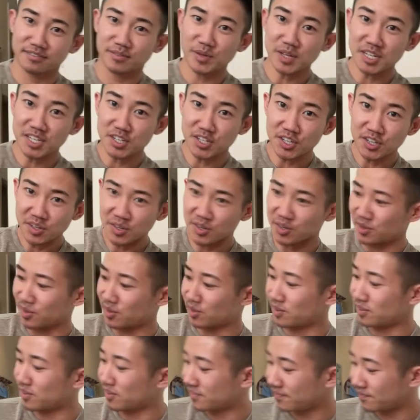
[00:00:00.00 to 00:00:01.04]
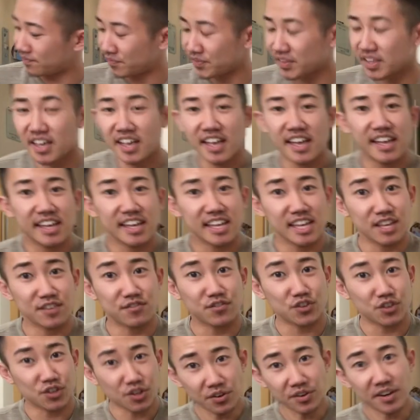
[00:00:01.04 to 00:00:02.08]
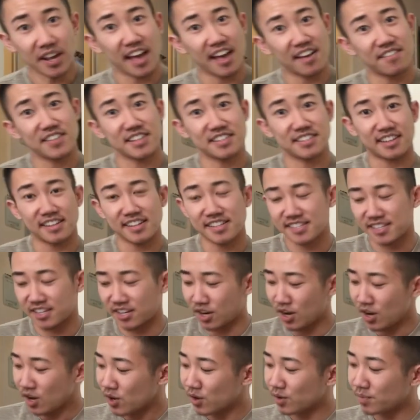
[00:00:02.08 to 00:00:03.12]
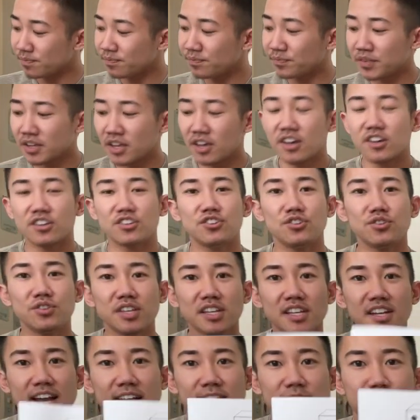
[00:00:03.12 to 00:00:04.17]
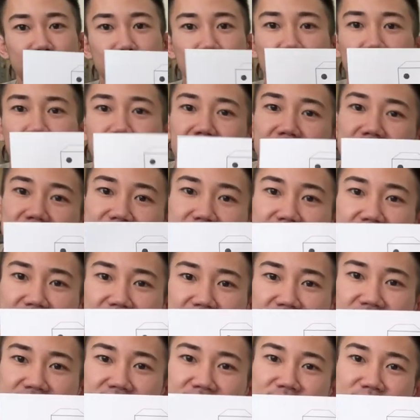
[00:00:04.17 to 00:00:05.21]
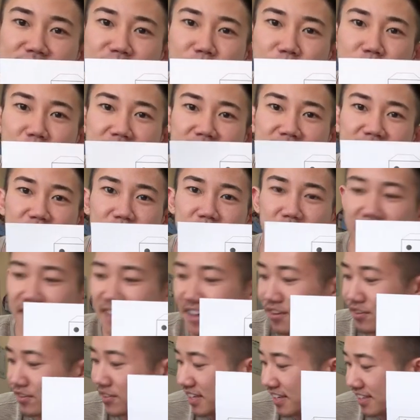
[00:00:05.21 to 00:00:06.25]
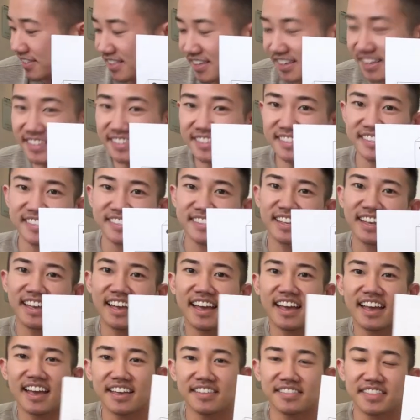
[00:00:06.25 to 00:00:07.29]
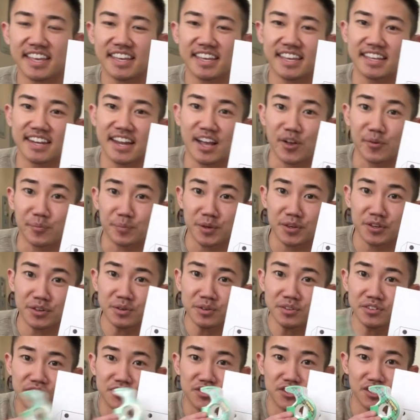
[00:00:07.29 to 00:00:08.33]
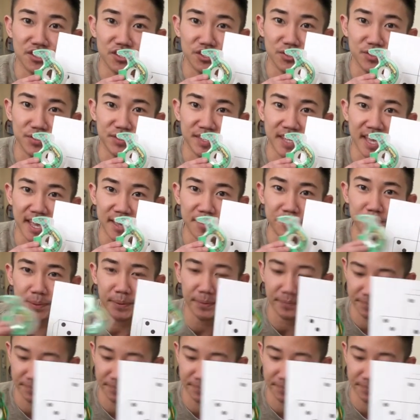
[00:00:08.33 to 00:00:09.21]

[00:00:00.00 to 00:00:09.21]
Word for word: We do. If you don't have a dice at home, you can ask mommy and daddy to print something out like this and they can help you to use tape